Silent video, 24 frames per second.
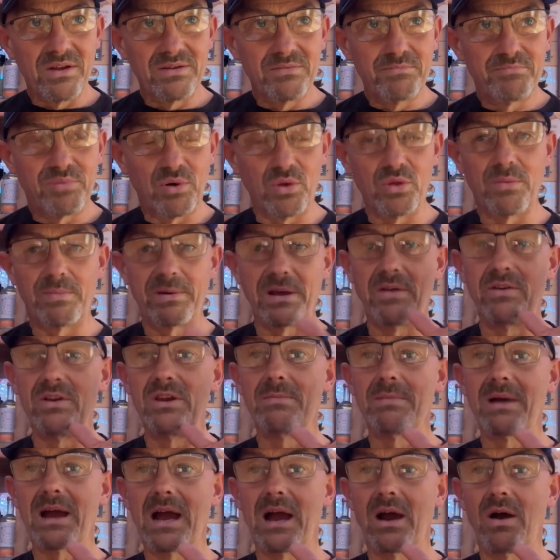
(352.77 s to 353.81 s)
put the beer in your
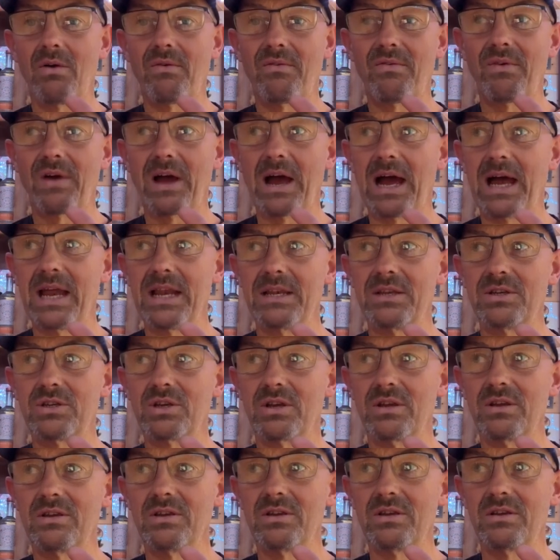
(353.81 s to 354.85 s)
mouth and
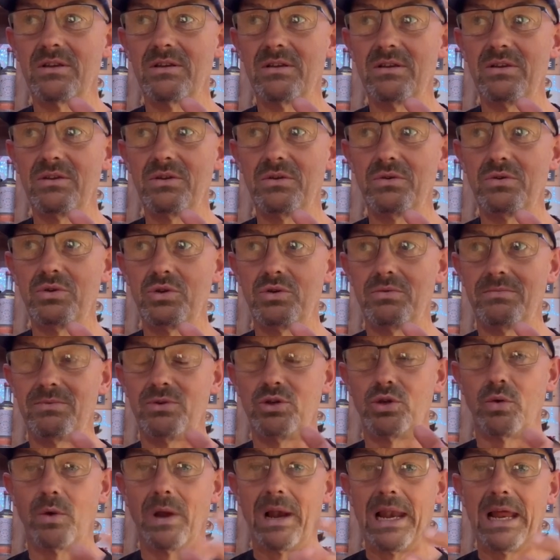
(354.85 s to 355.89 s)

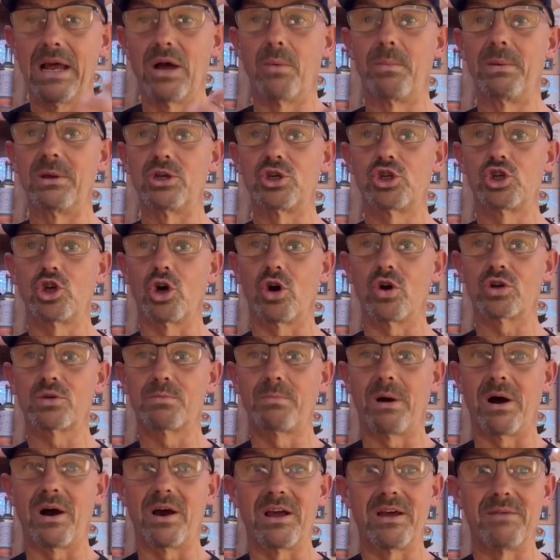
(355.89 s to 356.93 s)
you're a little bit shocked
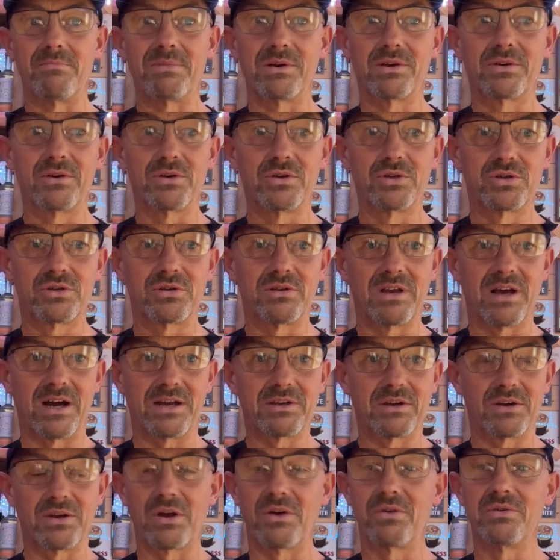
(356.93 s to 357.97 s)
by it because, I
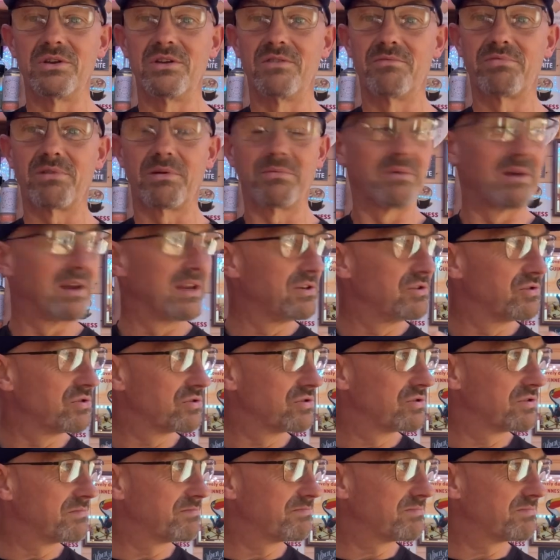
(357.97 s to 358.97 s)
don't know, you've probably just,